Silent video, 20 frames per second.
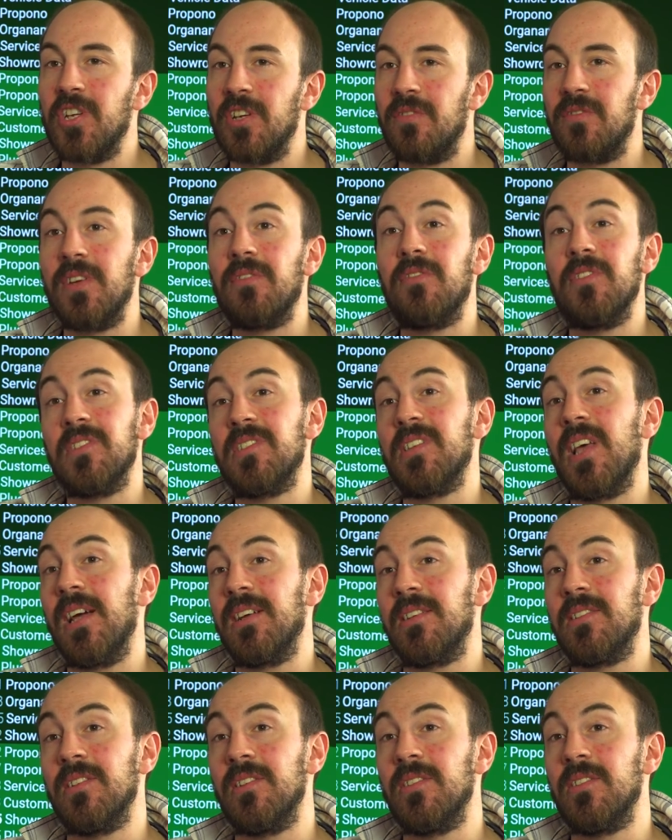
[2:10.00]
of different
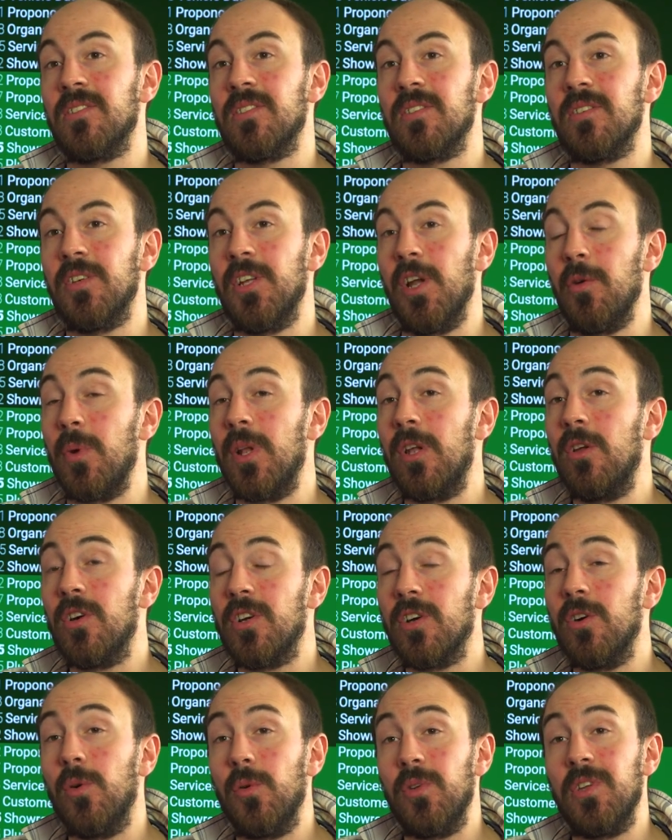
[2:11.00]
sectors. You know, we look at
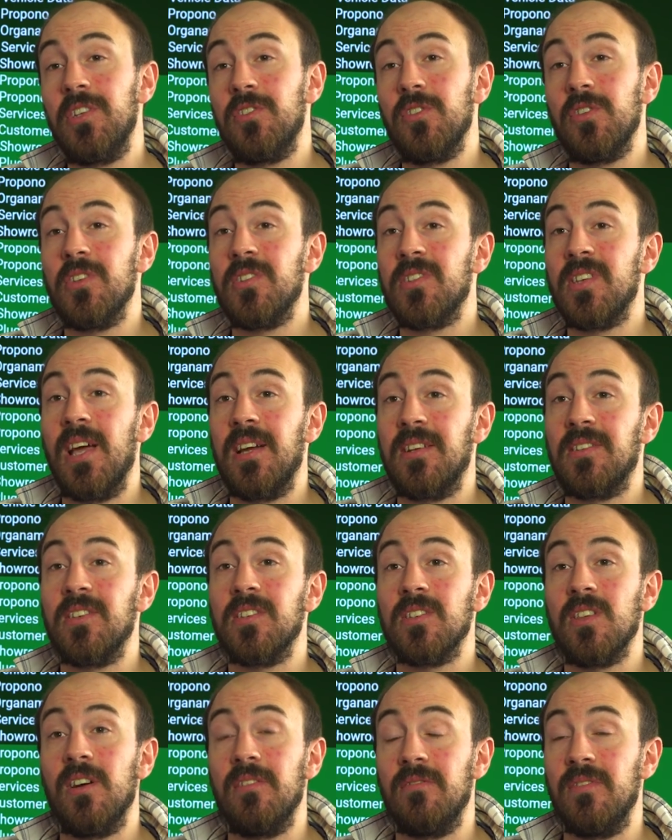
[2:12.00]
all these other sectors
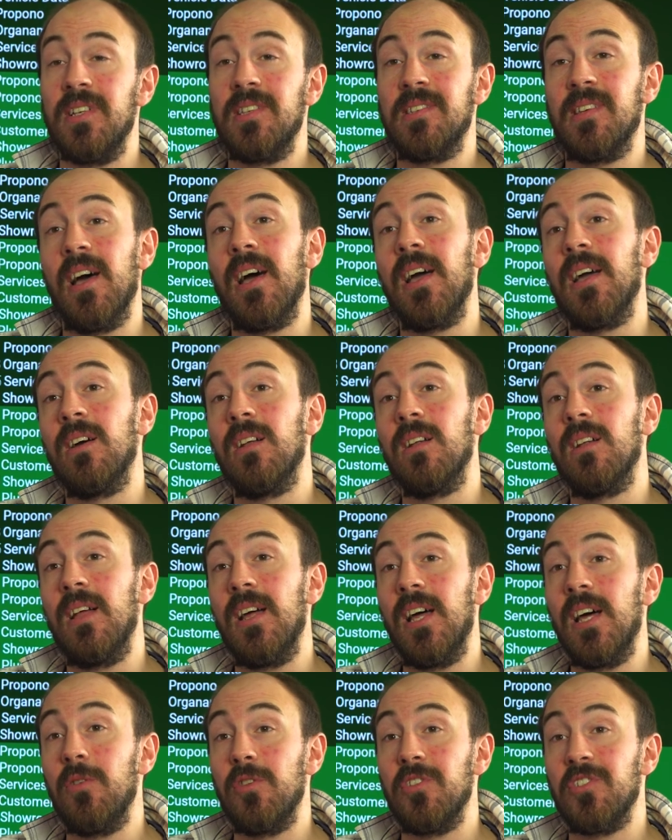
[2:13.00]
like retail, uh,
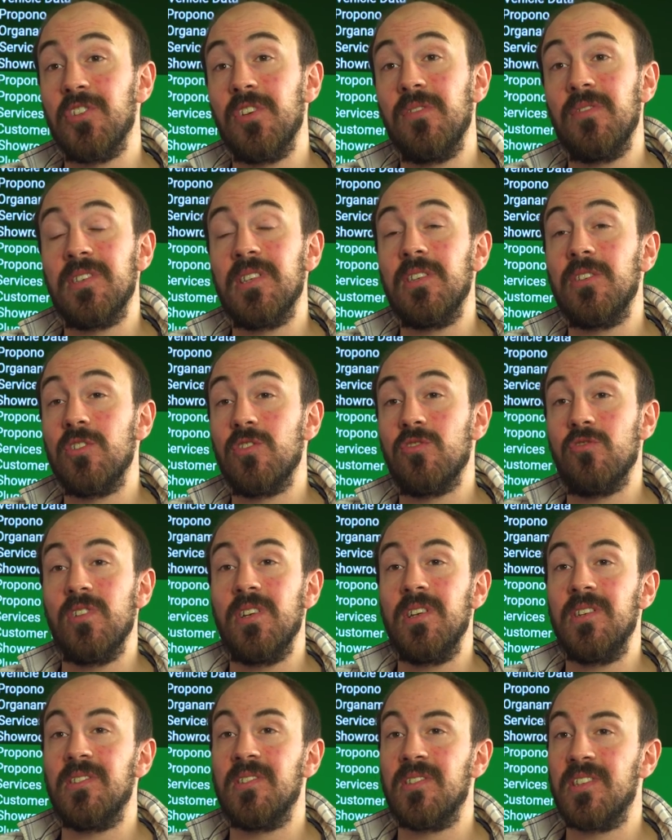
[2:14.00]
other service
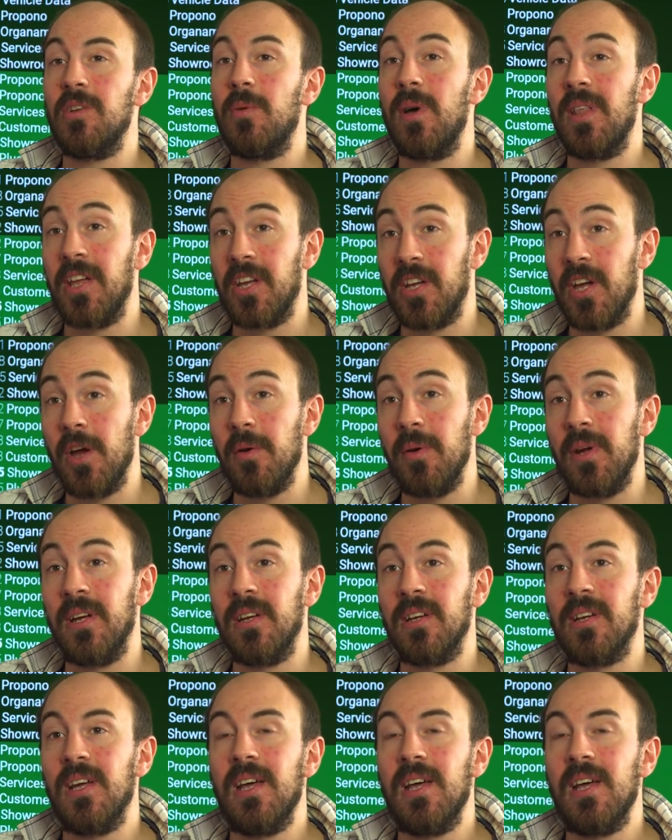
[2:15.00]
industries and see where they're going.